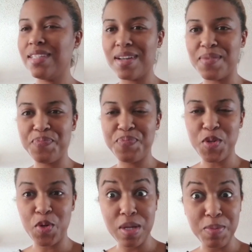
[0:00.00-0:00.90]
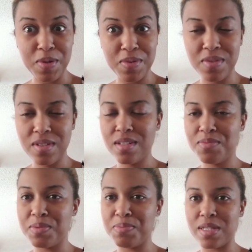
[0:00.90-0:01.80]
yeah, creamer.
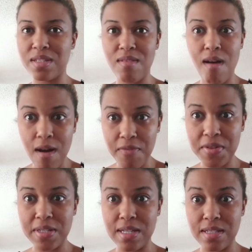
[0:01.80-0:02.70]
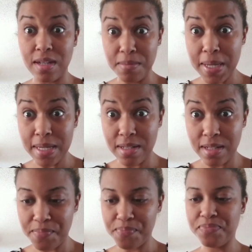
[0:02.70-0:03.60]
It makes the coffee taste
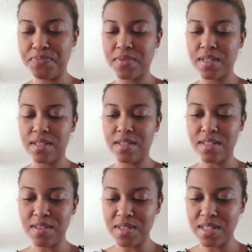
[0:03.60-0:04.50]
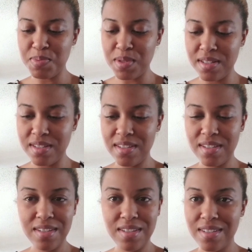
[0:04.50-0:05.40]
amazing. So it's just been,
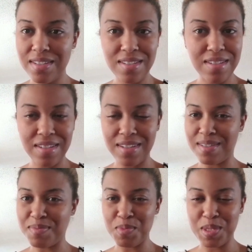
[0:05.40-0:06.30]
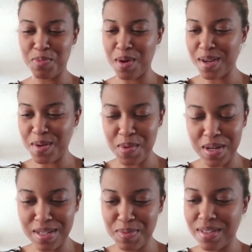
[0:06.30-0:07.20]
yeah, I'm just bragging on
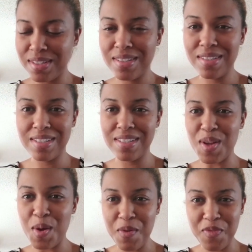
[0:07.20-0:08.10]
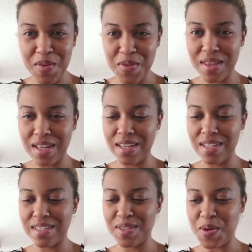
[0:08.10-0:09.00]
my husband. It's all my favorite
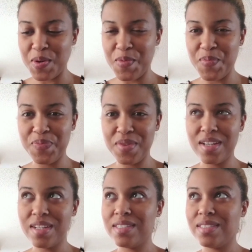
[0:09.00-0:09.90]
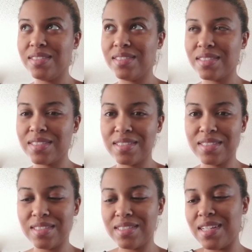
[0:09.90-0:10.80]
things, you know. Nothing wrong with that
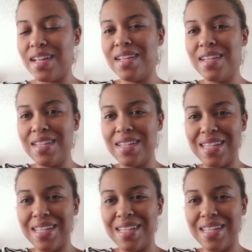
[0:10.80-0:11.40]
brag, baby, brag.